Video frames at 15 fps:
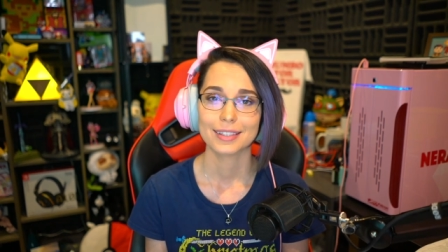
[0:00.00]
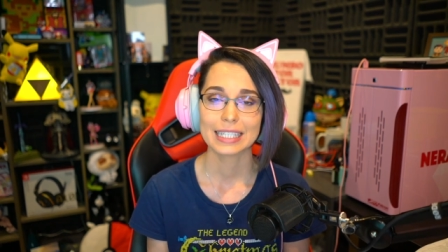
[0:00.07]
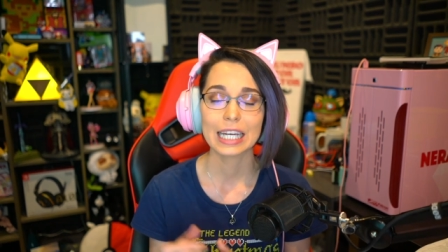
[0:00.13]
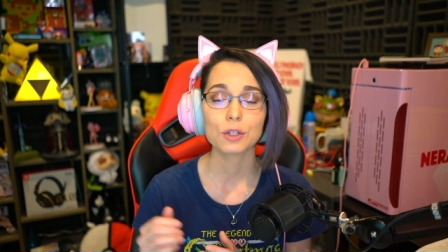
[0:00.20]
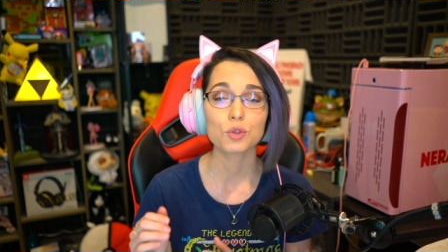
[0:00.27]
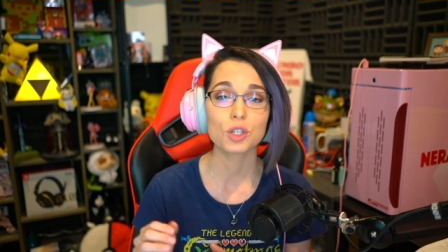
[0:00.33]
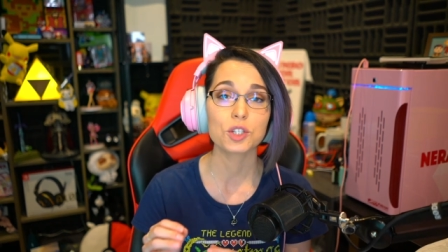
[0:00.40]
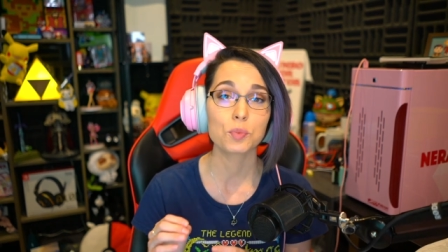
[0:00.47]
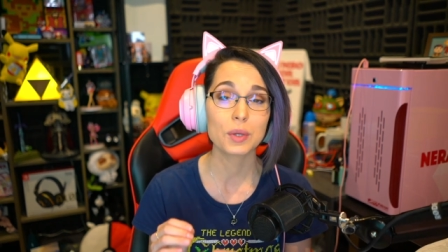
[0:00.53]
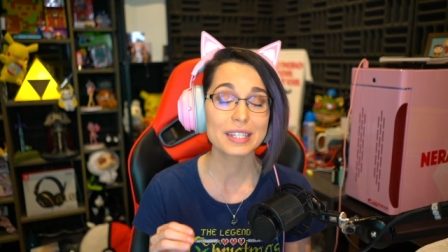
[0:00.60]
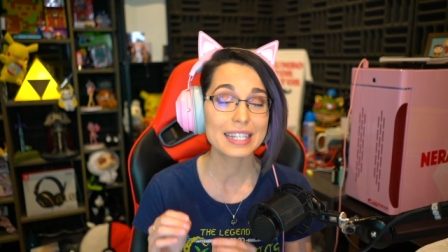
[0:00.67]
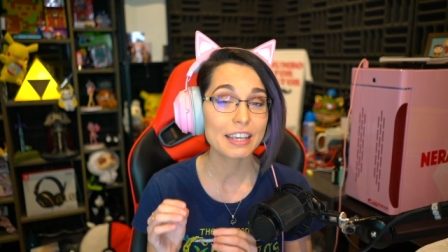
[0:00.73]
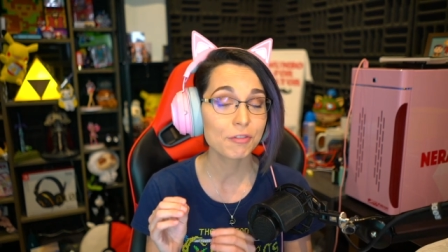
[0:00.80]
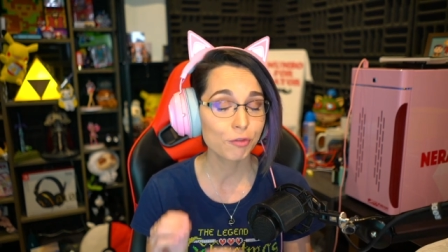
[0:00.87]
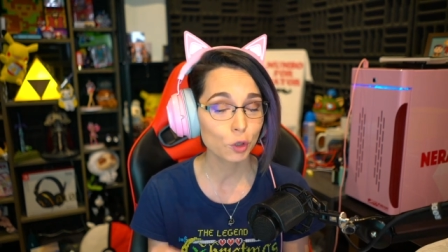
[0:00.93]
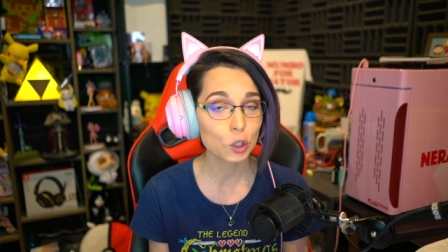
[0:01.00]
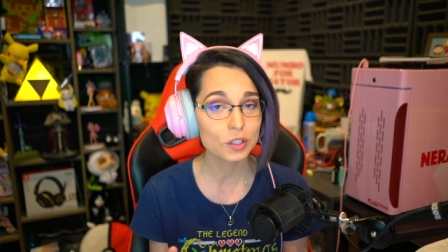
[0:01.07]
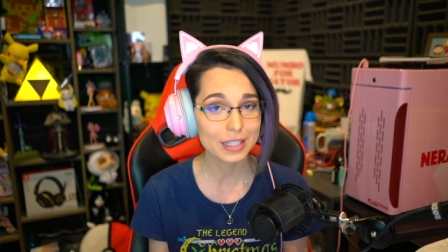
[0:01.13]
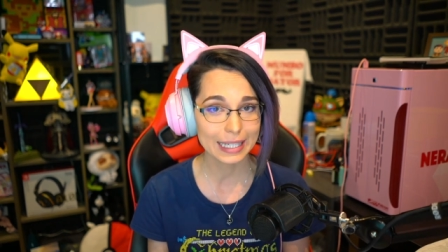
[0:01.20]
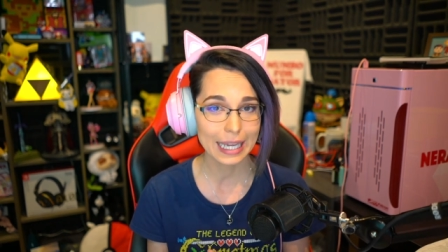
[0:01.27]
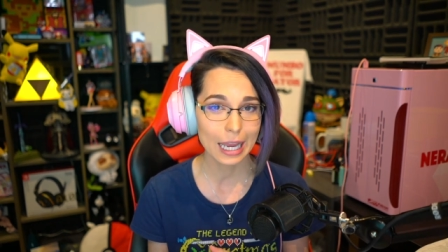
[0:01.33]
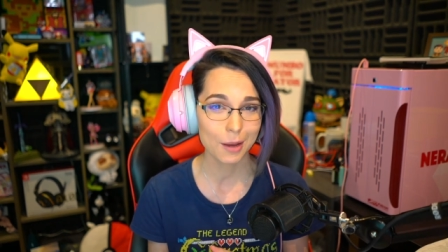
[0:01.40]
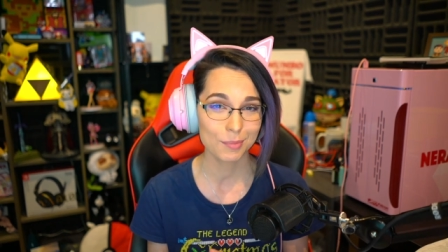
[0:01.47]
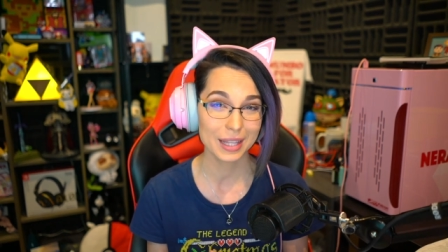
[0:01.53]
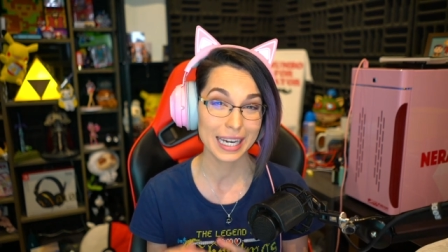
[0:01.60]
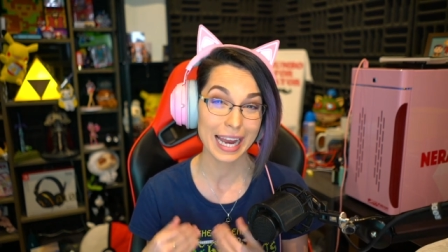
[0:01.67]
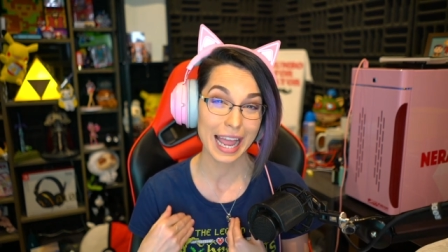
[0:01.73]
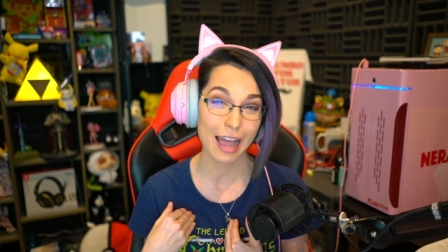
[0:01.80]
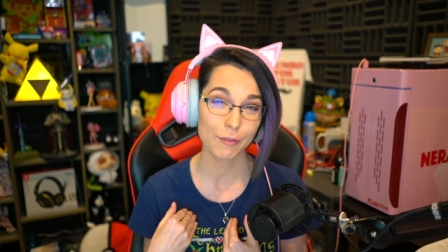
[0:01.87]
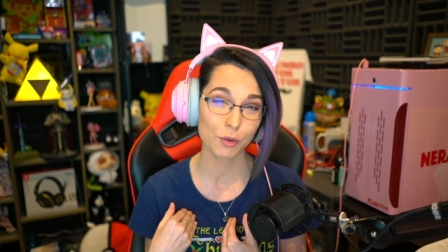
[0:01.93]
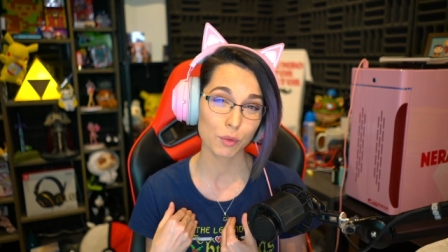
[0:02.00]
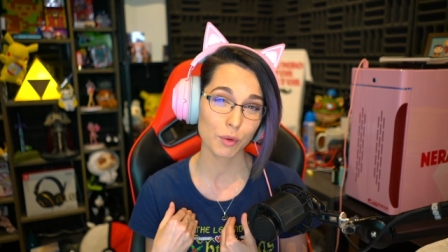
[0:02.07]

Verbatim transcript: Tetris was the first game that I ever